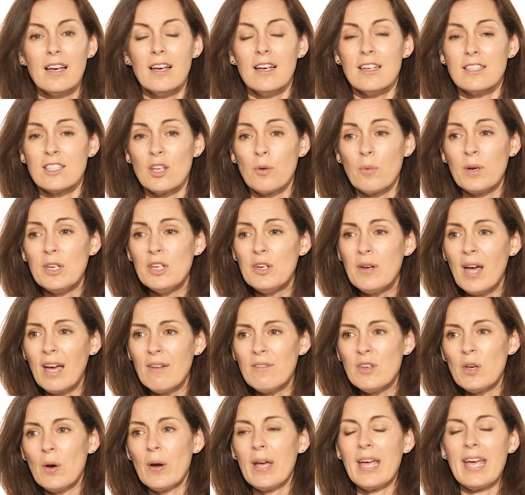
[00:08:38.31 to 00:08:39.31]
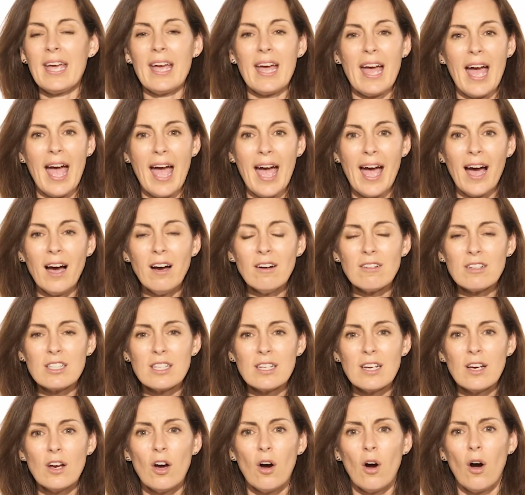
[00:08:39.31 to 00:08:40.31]
So when you have your hair out,
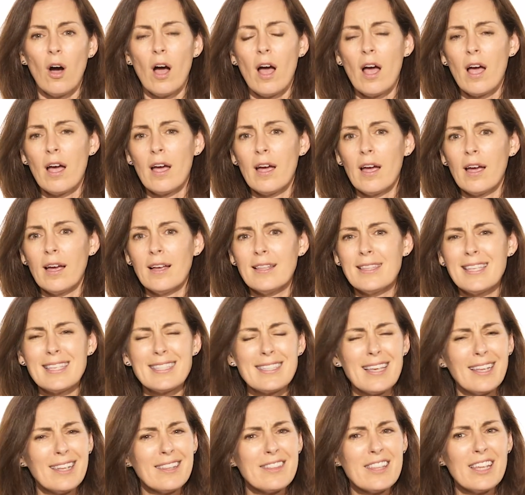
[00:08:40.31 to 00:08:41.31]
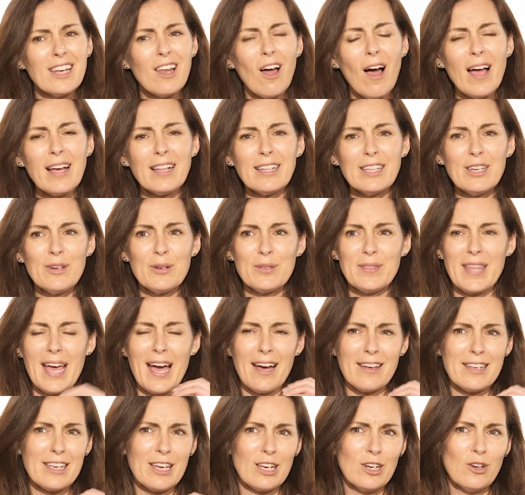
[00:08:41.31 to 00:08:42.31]
there's the likelihood
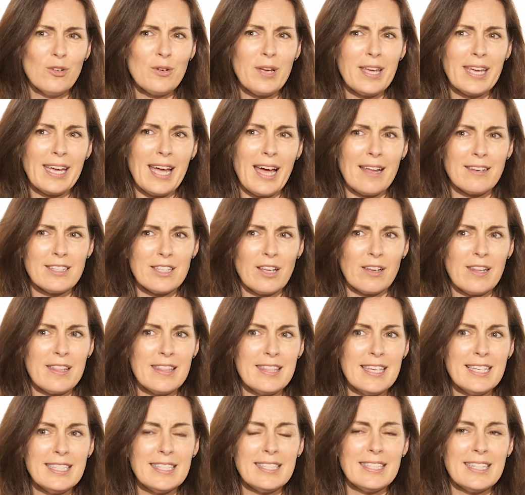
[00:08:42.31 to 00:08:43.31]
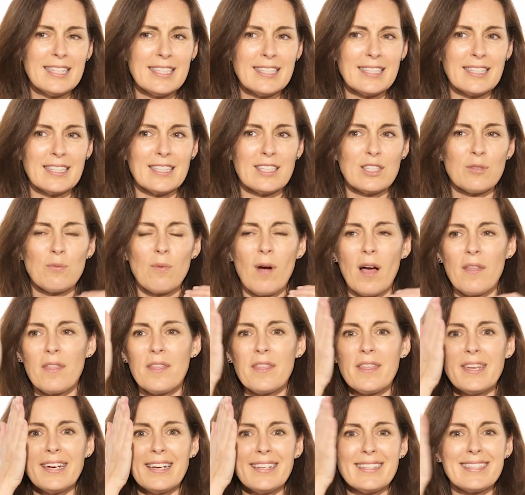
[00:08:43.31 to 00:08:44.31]
that you're looking at so this distance rather
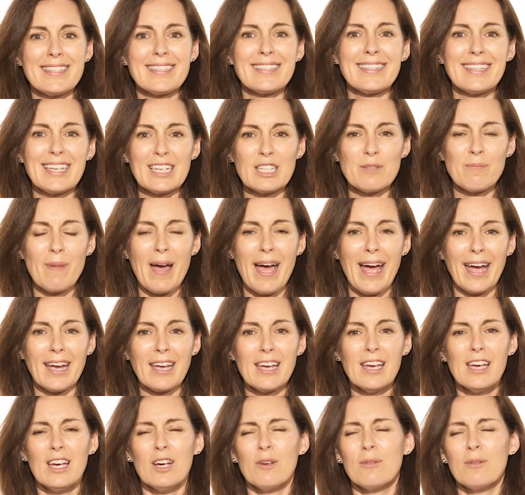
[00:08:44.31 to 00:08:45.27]
than it's slicked back,